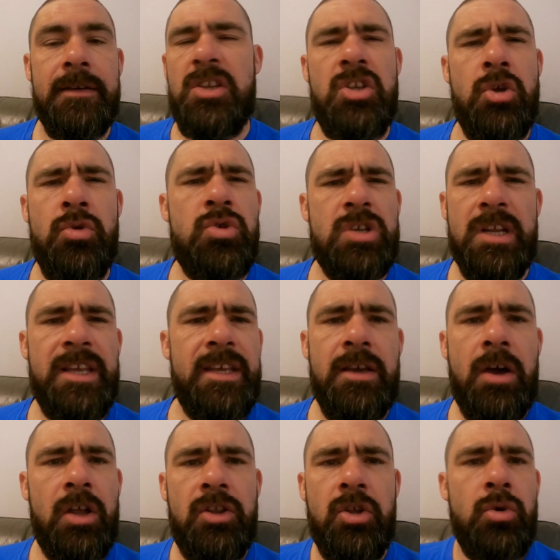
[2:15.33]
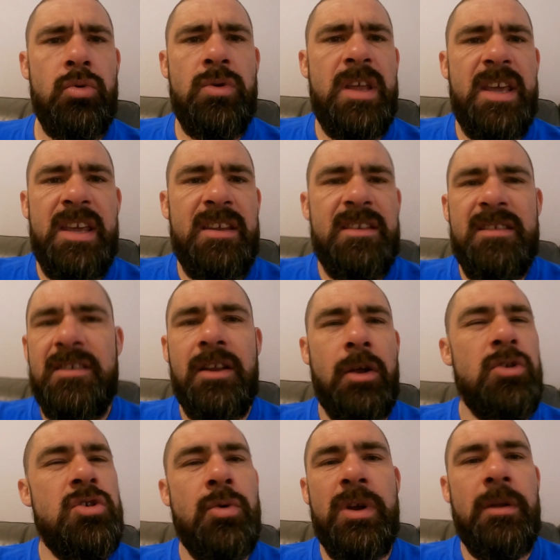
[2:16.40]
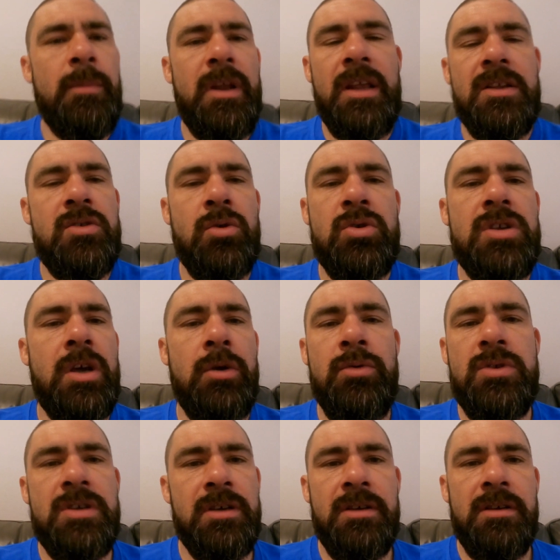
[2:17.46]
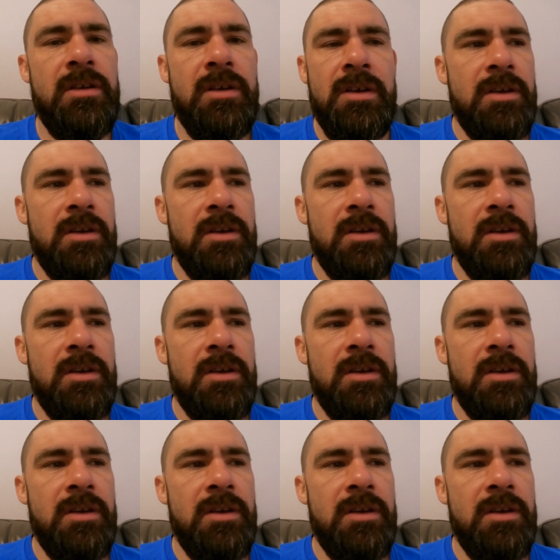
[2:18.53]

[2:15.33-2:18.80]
And usually I do need, you know, 20 minutes or so to